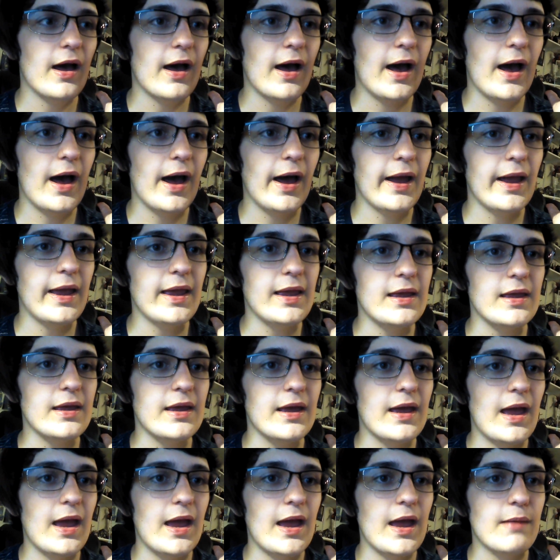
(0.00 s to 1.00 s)

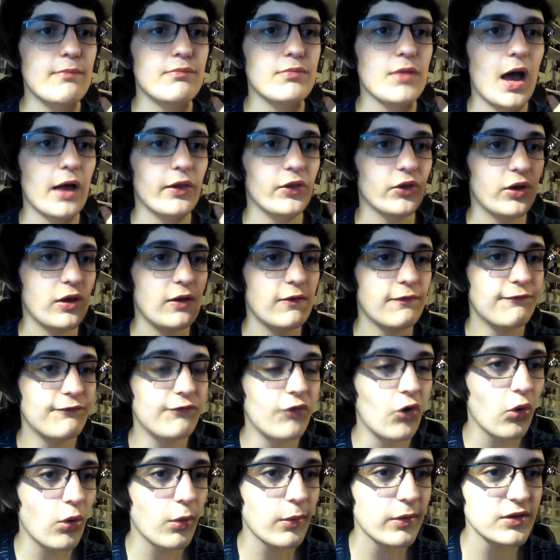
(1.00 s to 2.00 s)
I am not looking
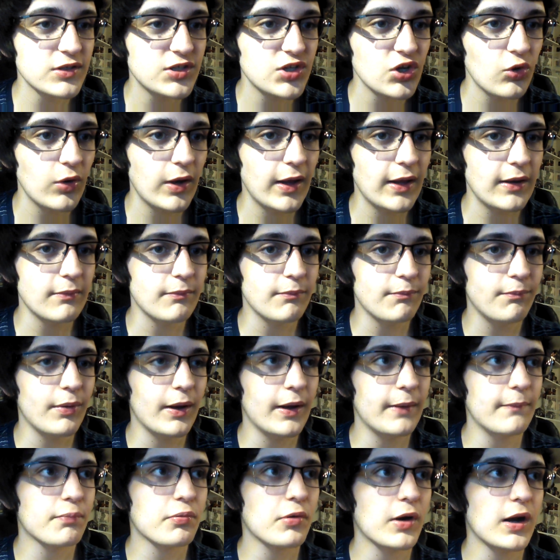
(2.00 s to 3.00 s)
forward to it,
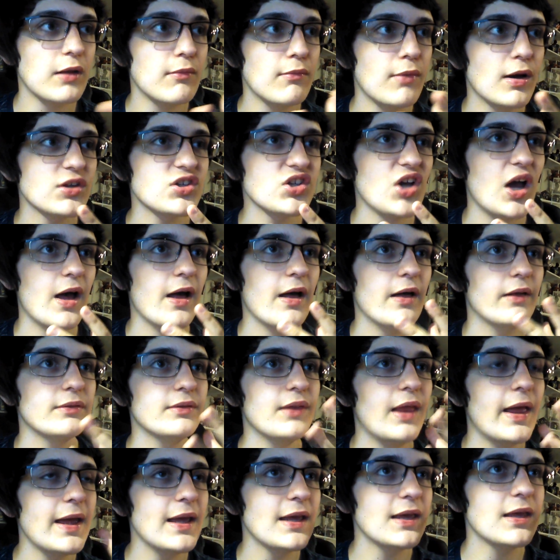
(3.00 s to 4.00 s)
but pretty much
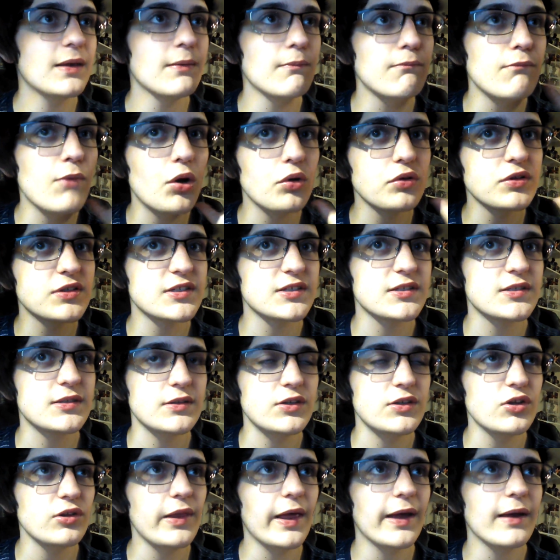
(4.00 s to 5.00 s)
like
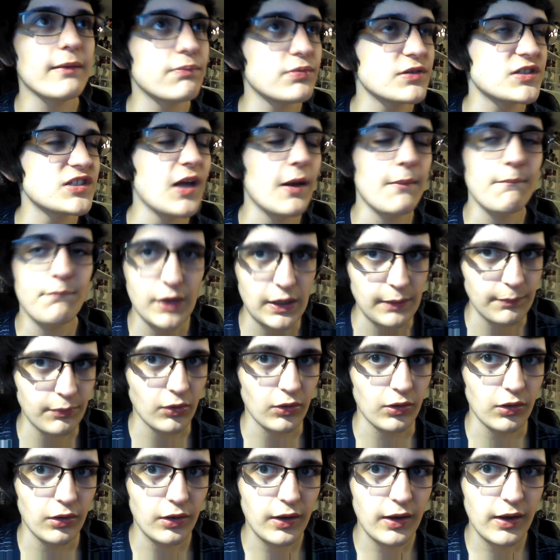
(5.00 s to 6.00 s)
some
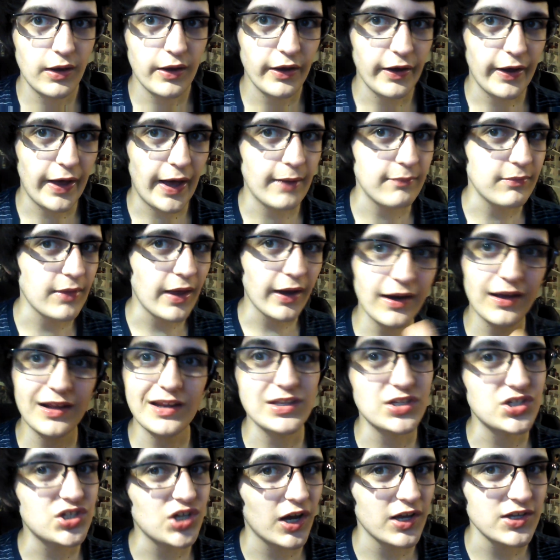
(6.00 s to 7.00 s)
people, I'm
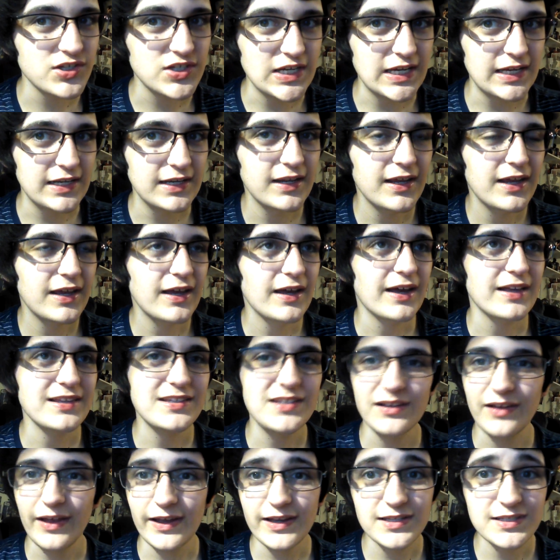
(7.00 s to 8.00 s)
going to judge it
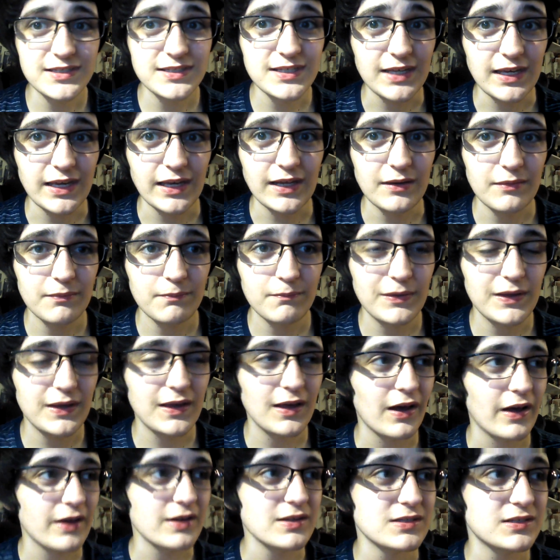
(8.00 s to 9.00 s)
until I see it,
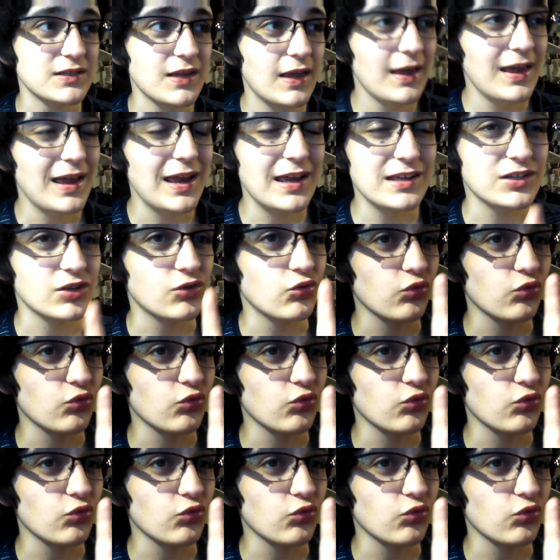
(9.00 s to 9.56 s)
because he's a